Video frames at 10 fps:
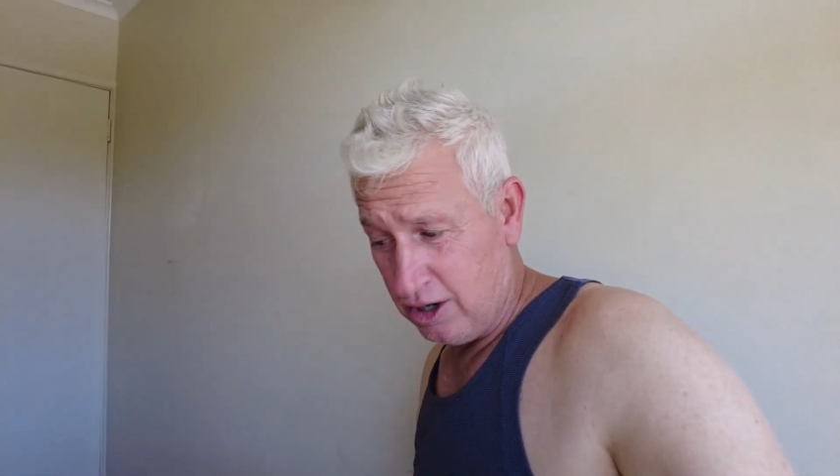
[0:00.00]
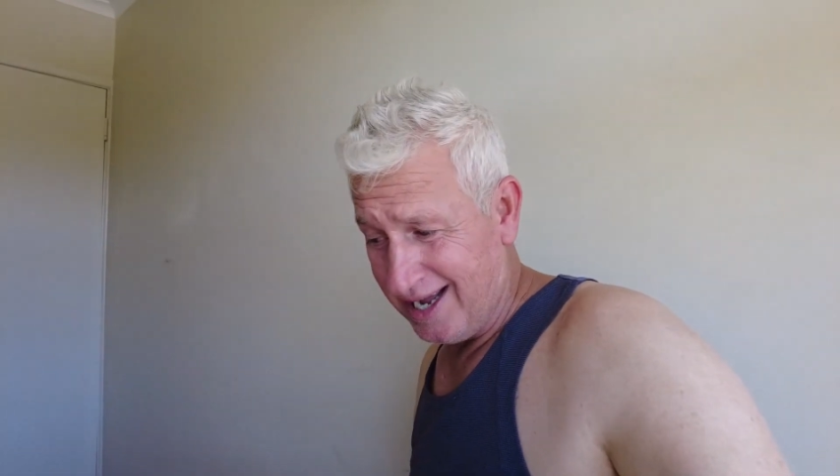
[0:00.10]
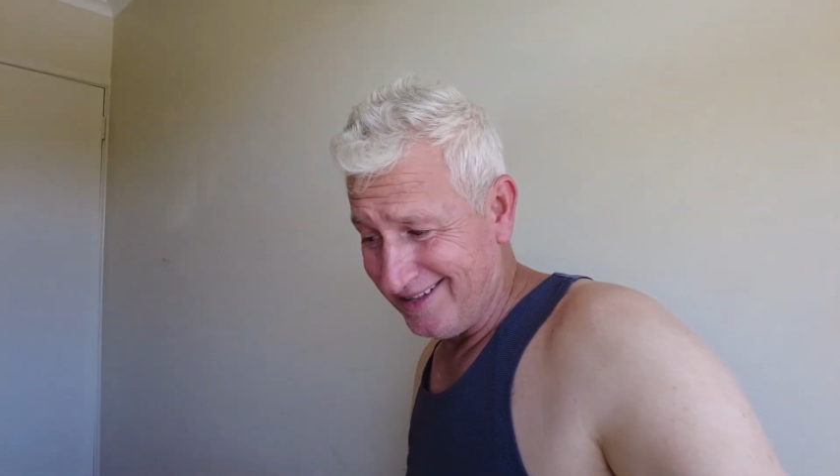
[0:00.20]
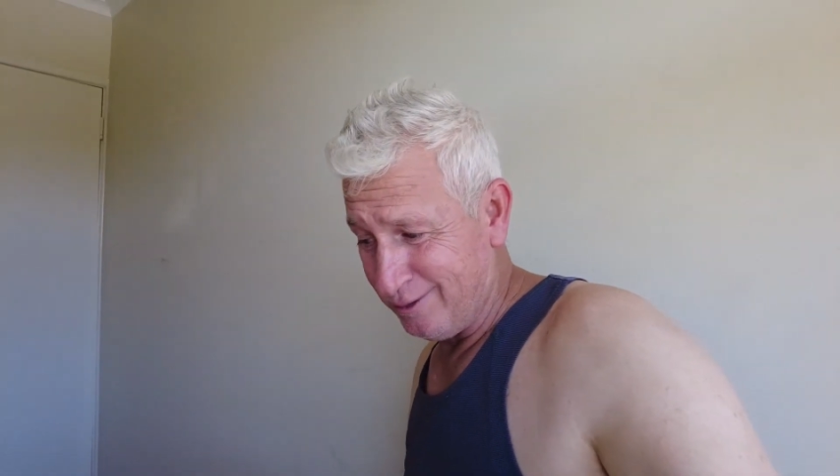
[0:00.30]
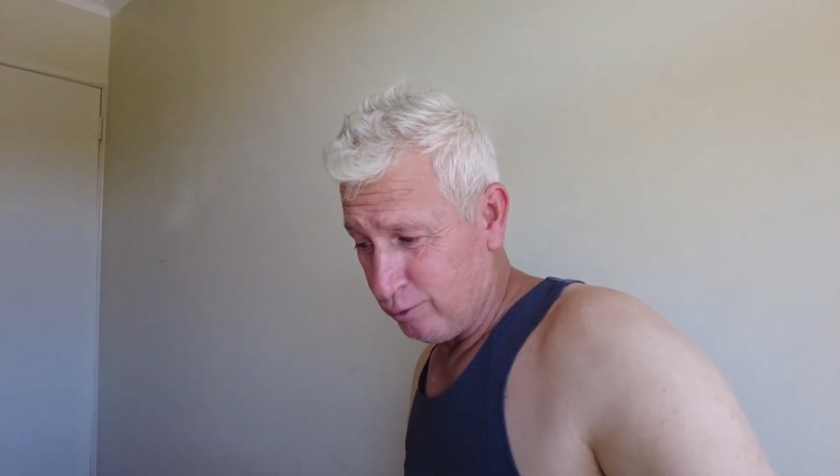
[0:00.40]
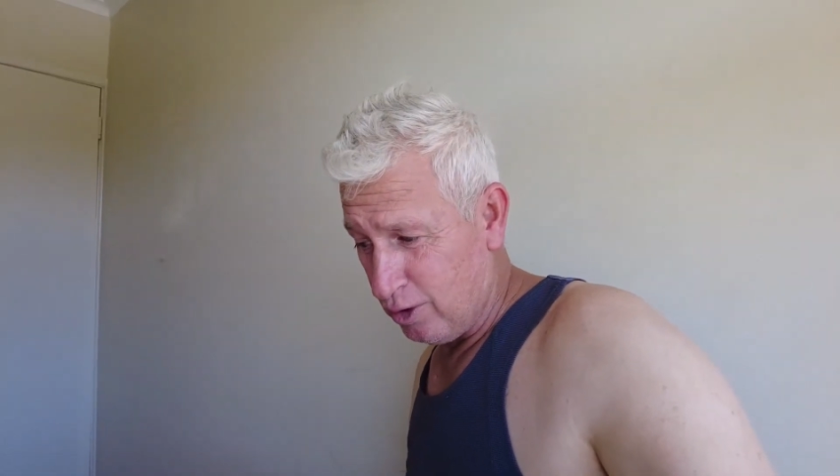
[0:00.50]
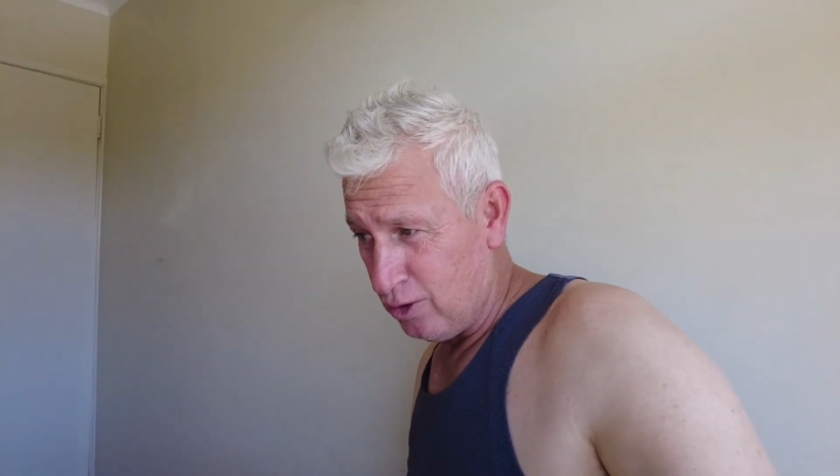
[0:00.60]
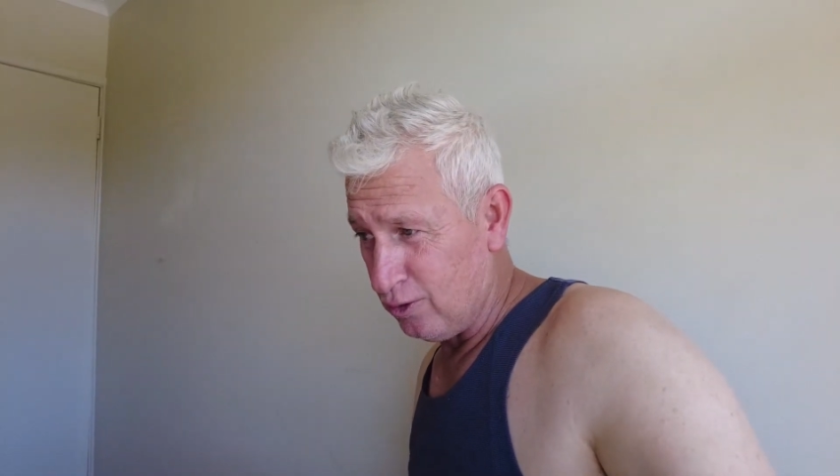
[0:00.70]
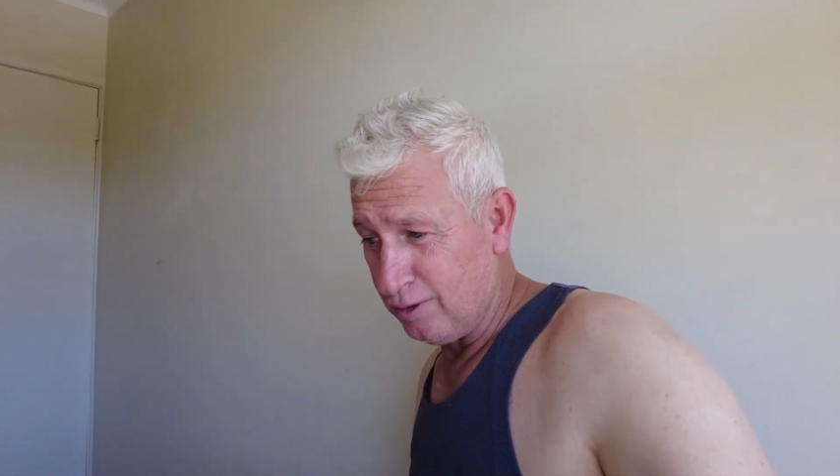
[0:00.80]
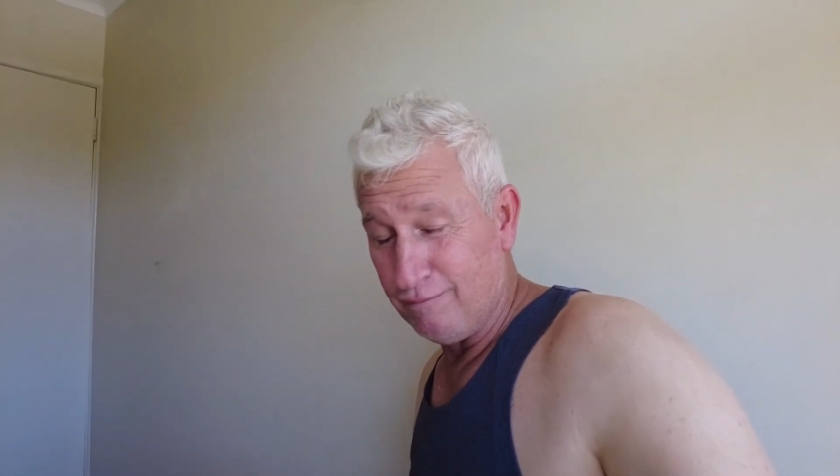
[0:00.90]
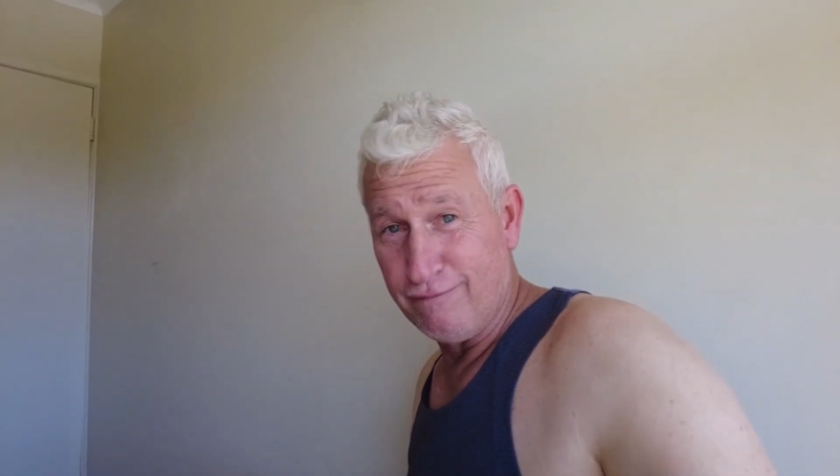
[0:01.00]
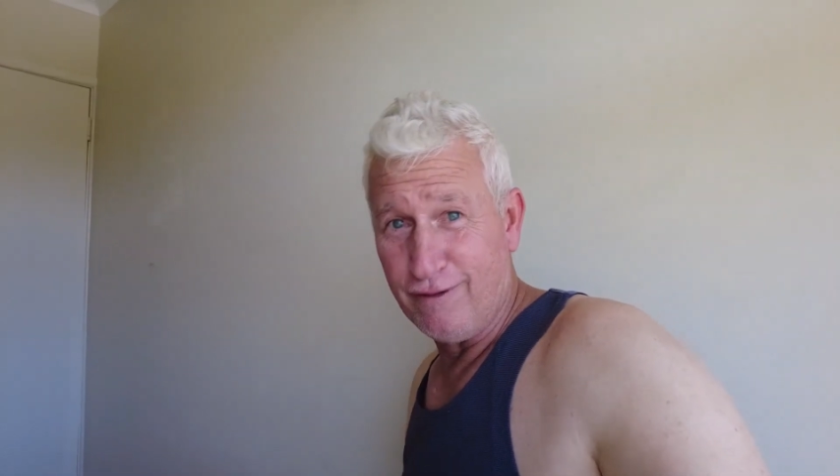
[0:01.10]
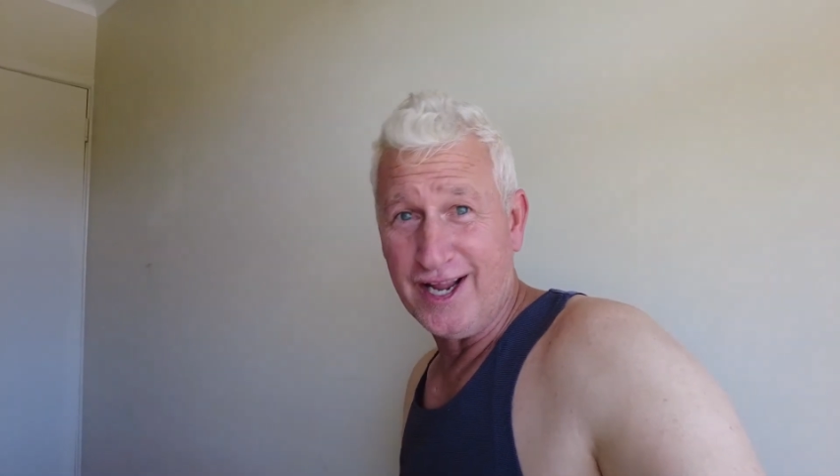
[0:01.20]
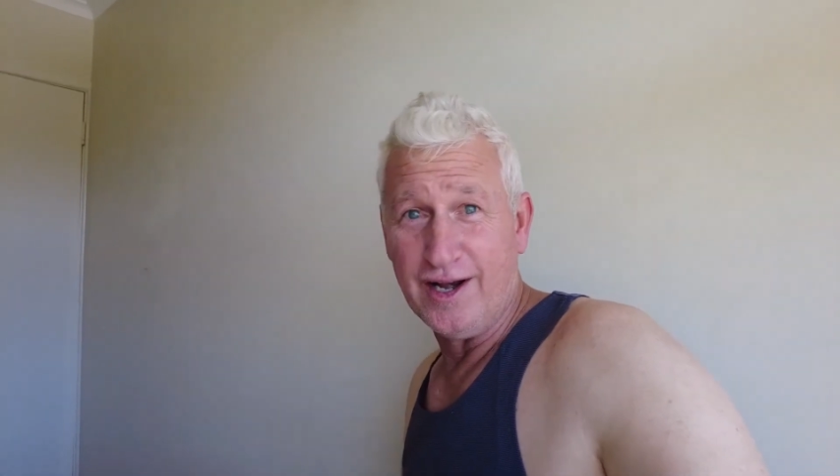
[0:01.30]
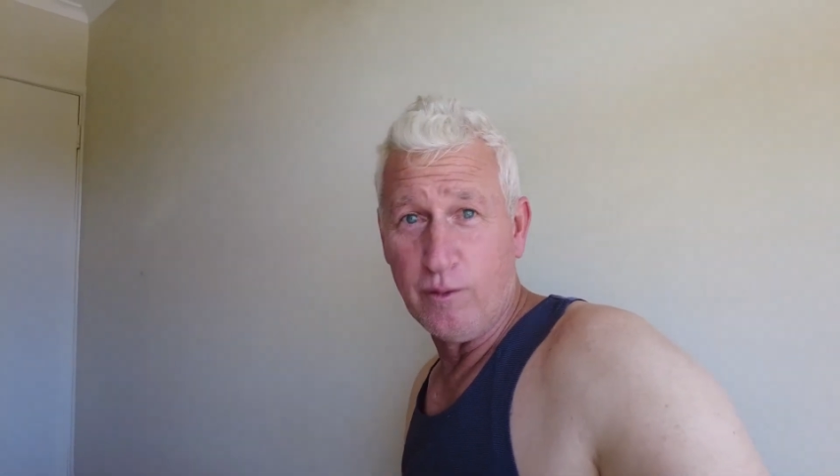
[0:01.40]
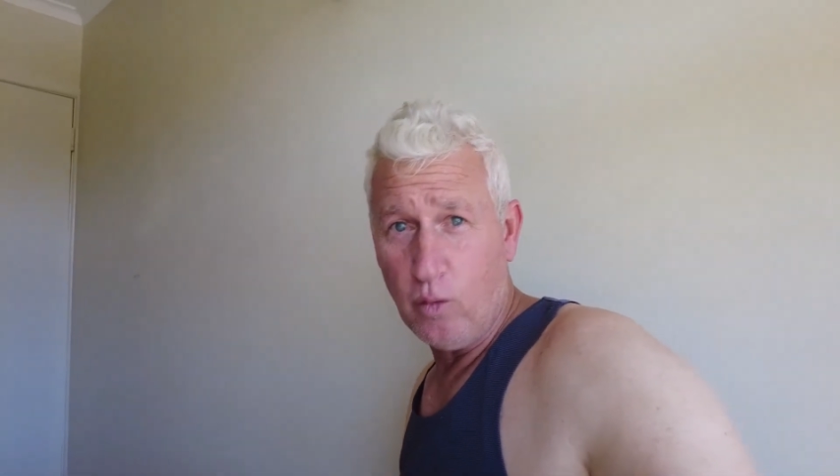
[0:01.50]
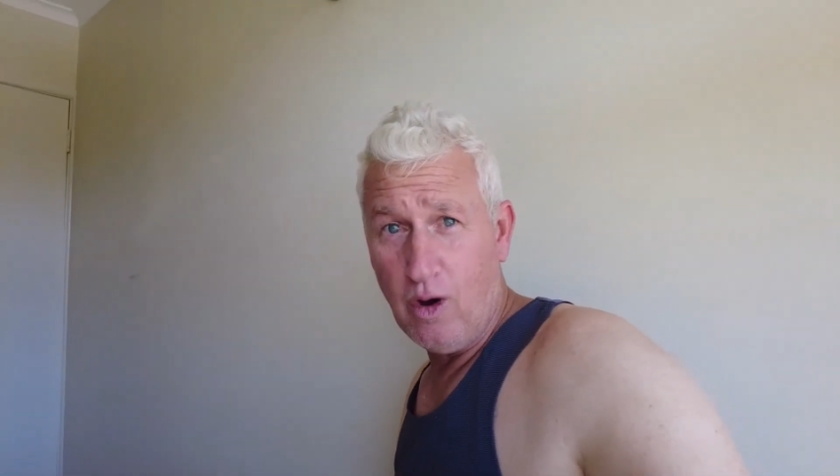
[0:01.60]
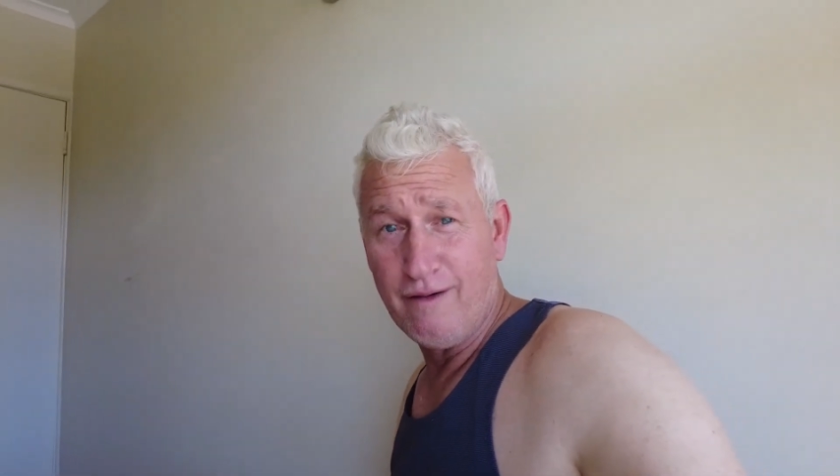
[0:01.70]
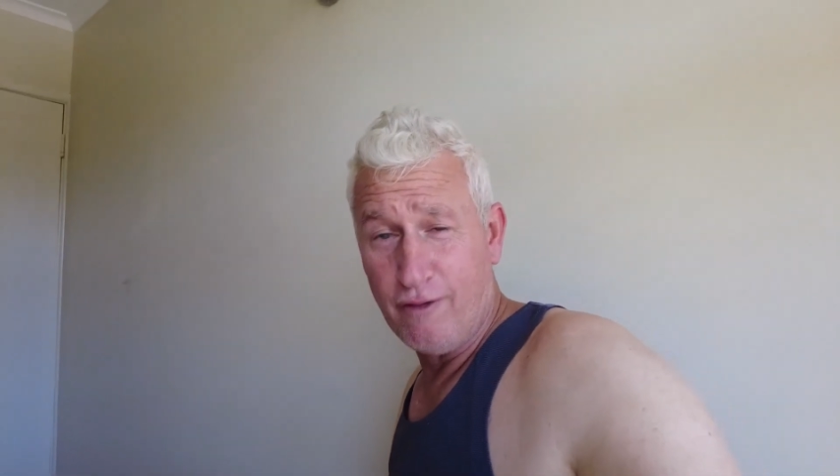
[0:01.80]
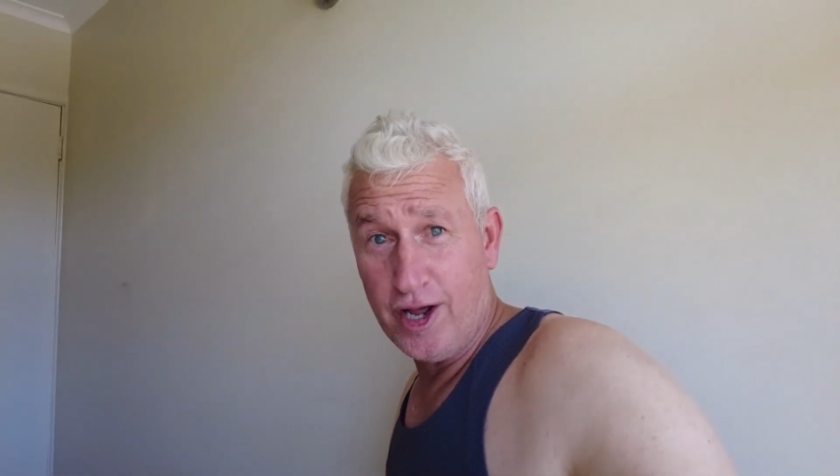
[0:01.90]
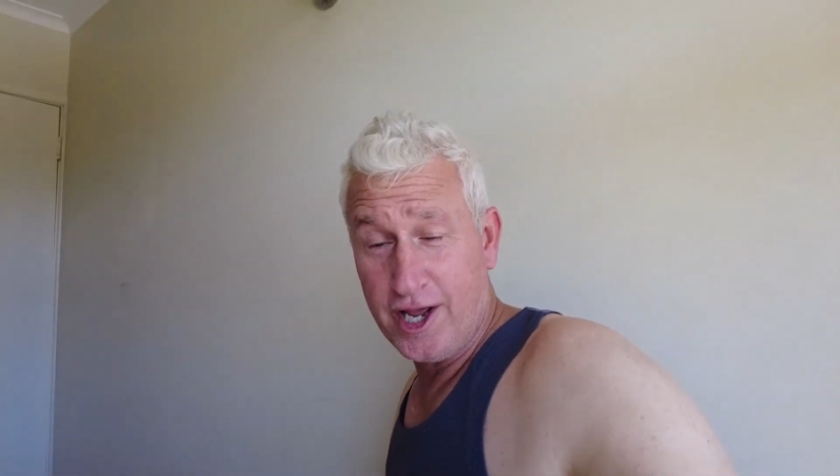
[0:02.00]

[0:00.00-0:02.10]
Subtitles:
I had the wrong friggin' Wi-Fi